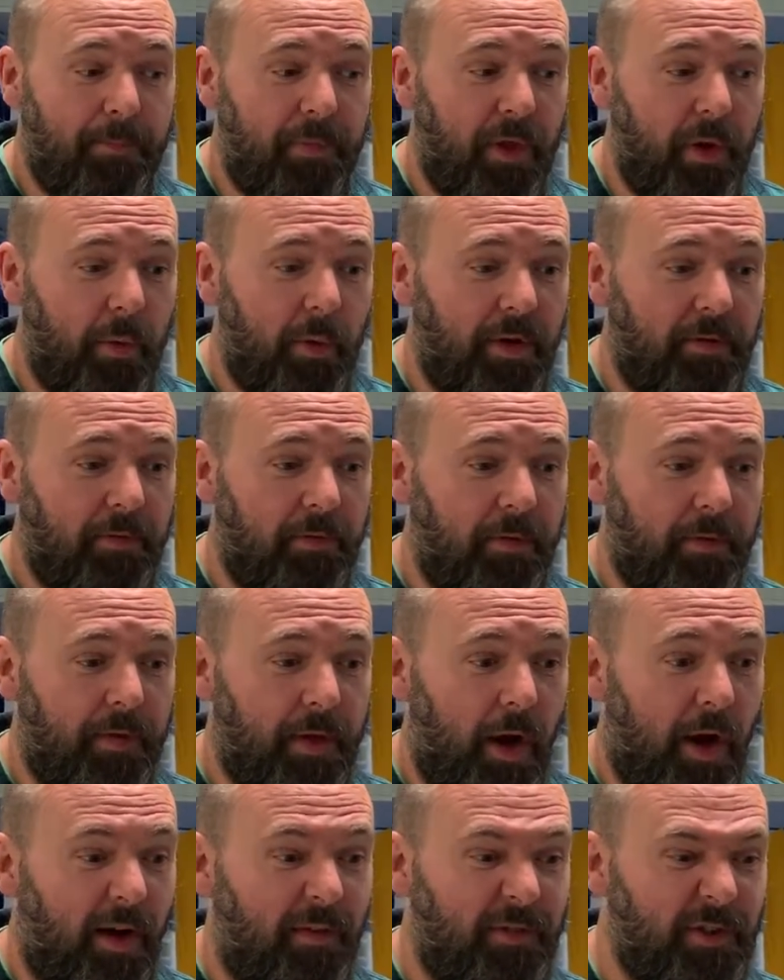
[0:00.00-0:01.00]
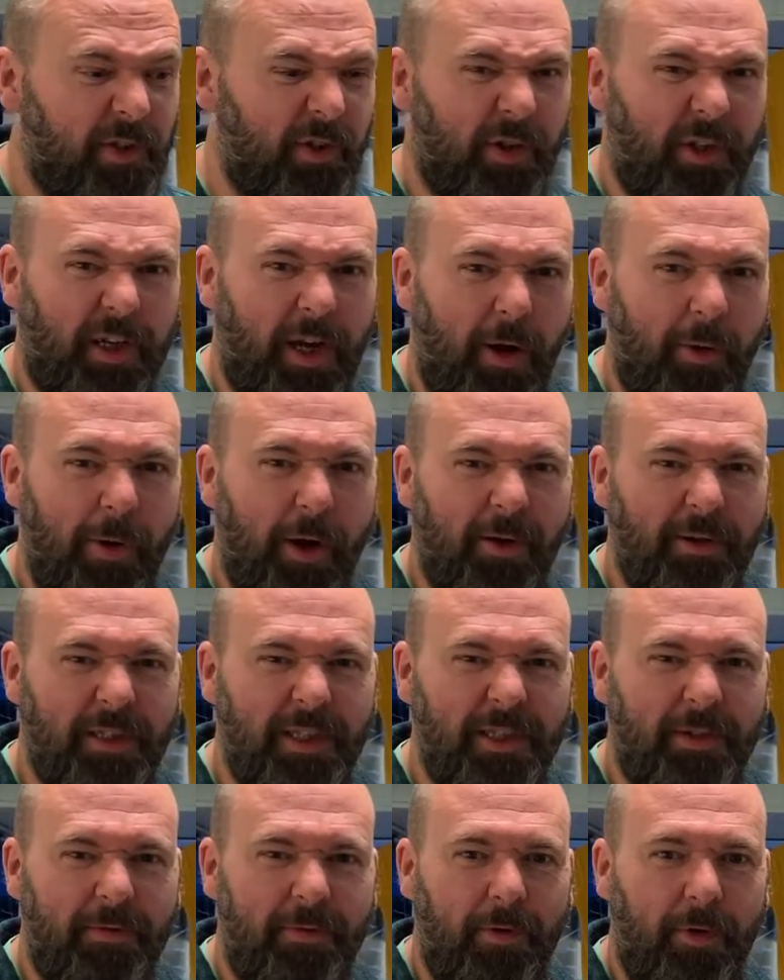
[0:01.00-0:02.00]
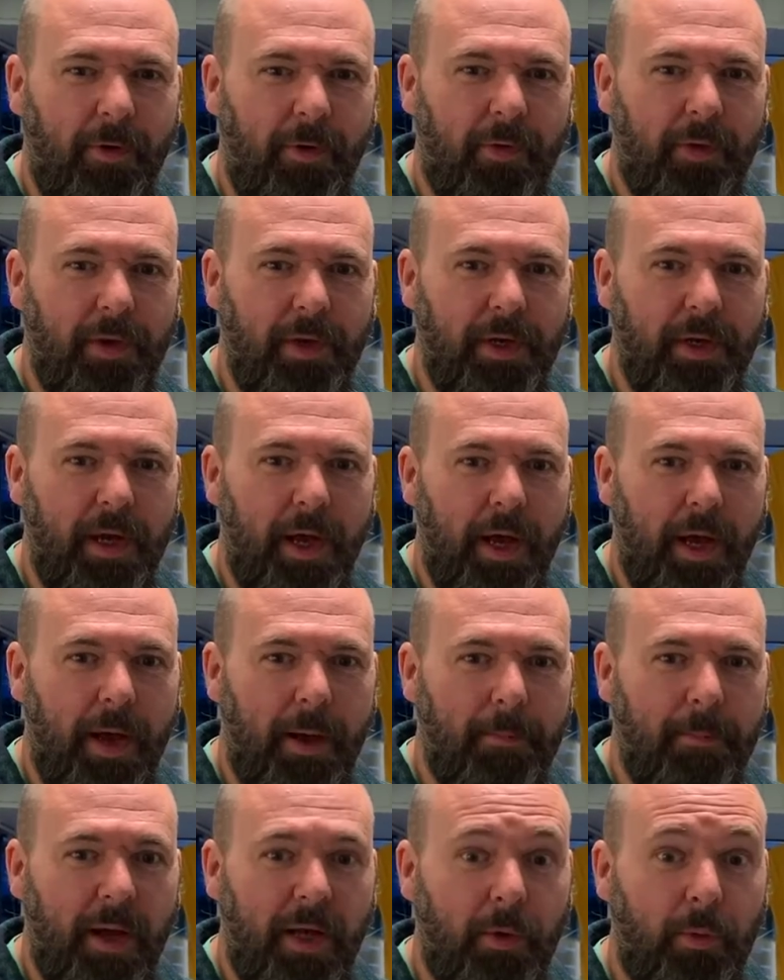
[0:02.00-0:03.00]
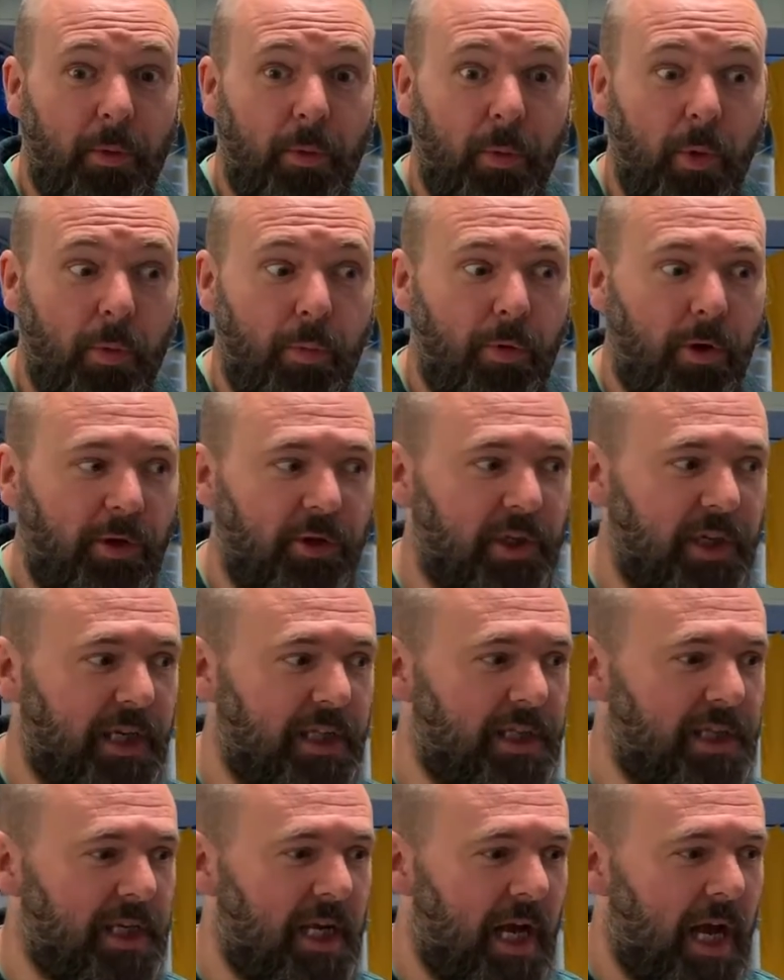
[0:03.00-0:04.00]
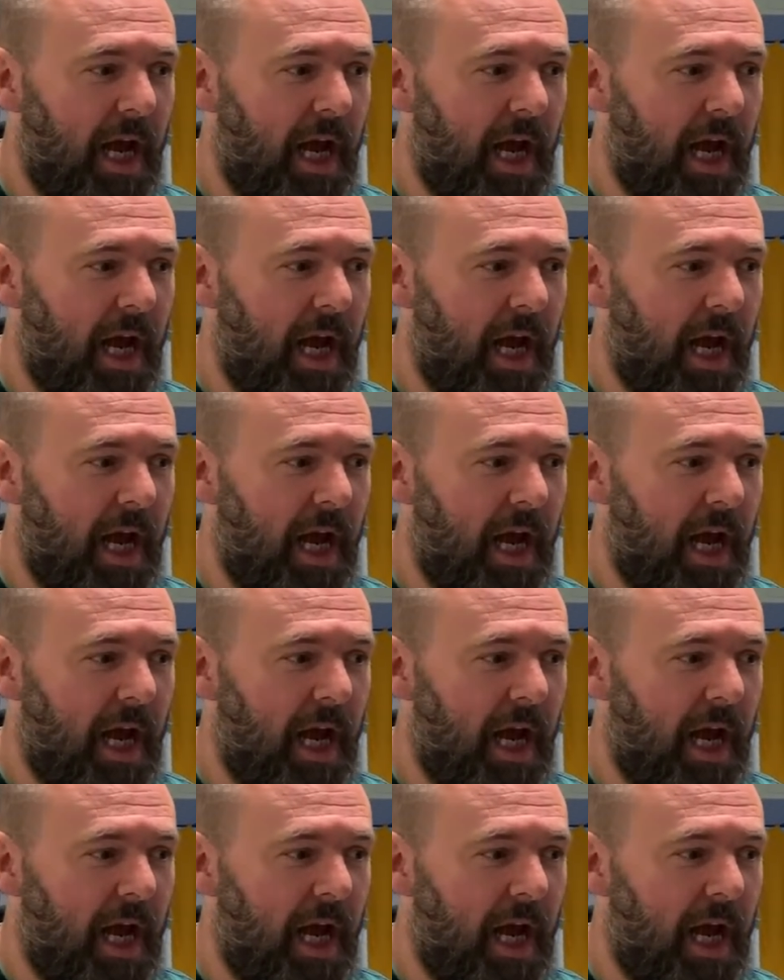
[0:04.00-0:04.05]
that we that I've sort of co-hosted for the uh, Made with Wool project,